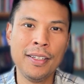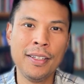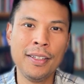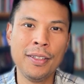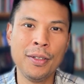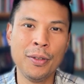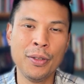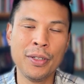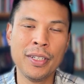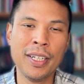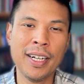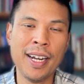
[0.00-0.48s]

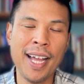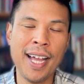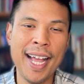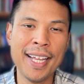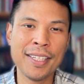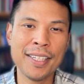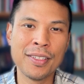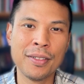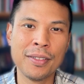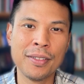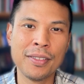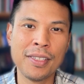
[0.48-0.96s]
You got to
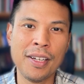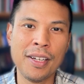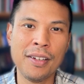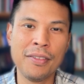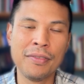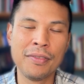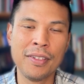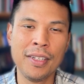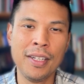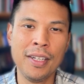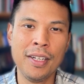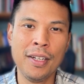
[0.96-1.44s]
ask
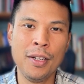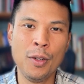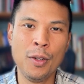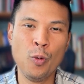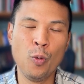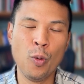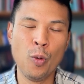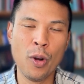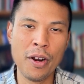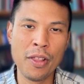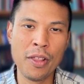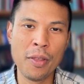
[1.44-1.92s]
yourself,
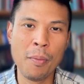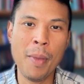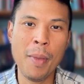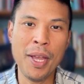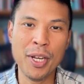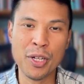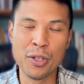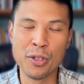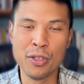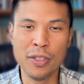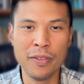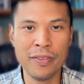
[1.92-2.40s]
what are the
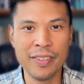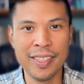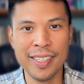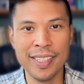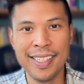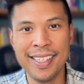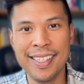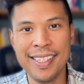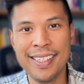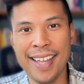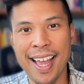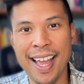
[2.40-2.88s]
measures of
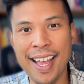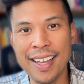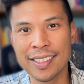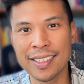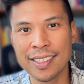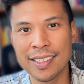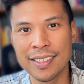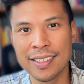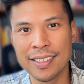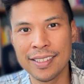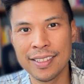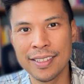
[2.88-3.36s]

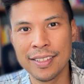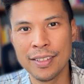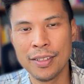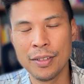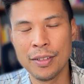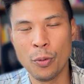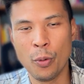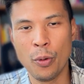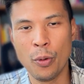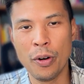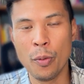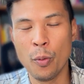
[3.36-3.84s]
success,
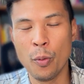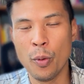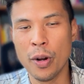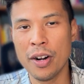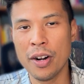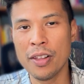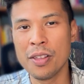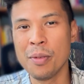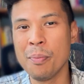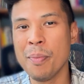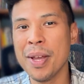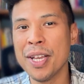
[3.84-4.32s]
or what are
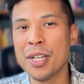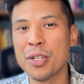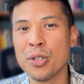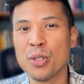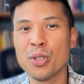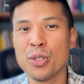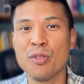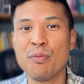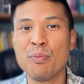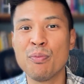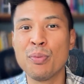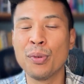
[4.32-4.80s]
the
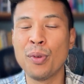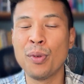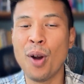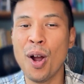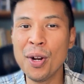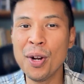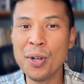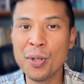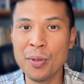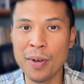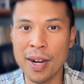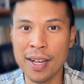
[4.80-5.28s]
measures of
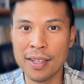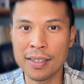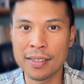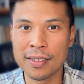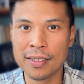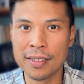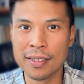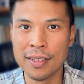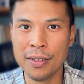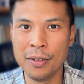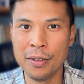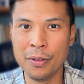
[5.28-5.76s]

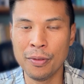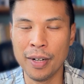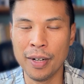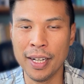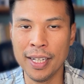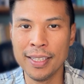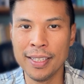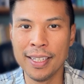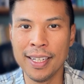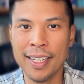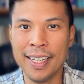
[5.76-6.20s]
progress, right?